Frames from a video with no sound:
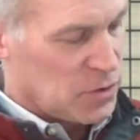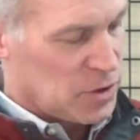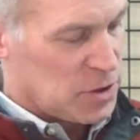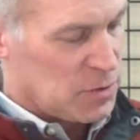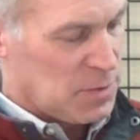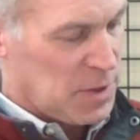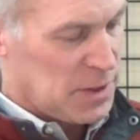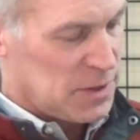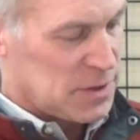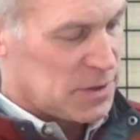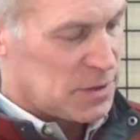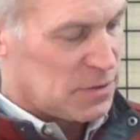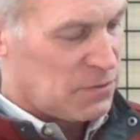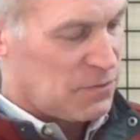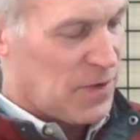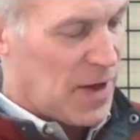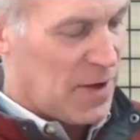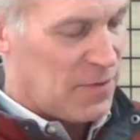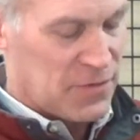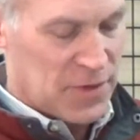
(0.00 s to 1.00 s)
which means it's
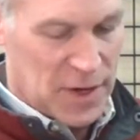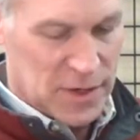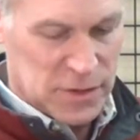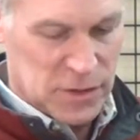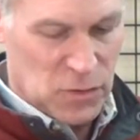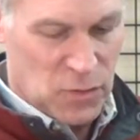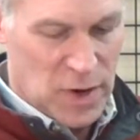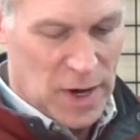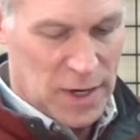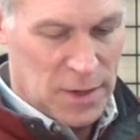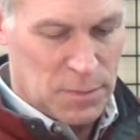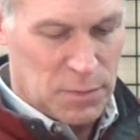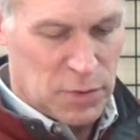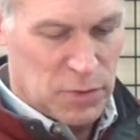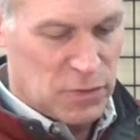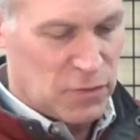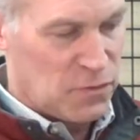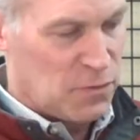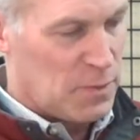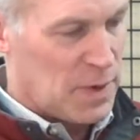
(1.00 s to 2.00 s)
5,000
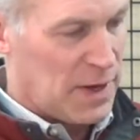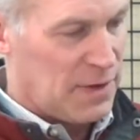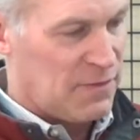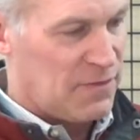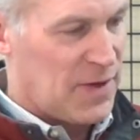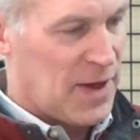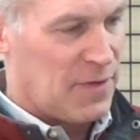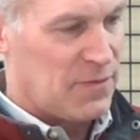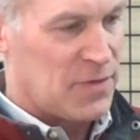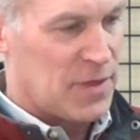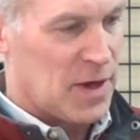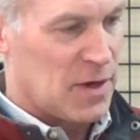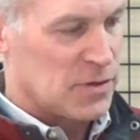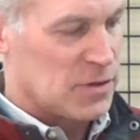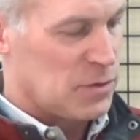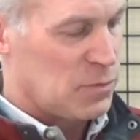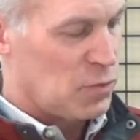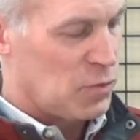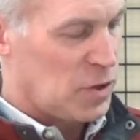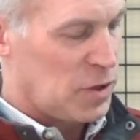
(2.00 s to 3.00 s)
waterproof by
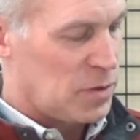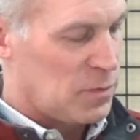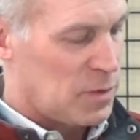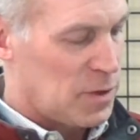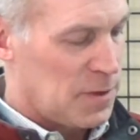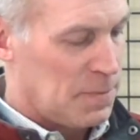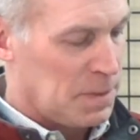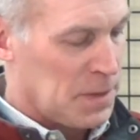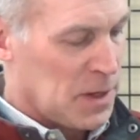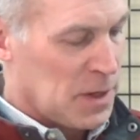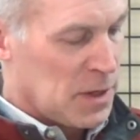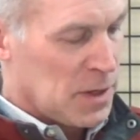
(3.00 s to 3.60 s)
5,000 breathable.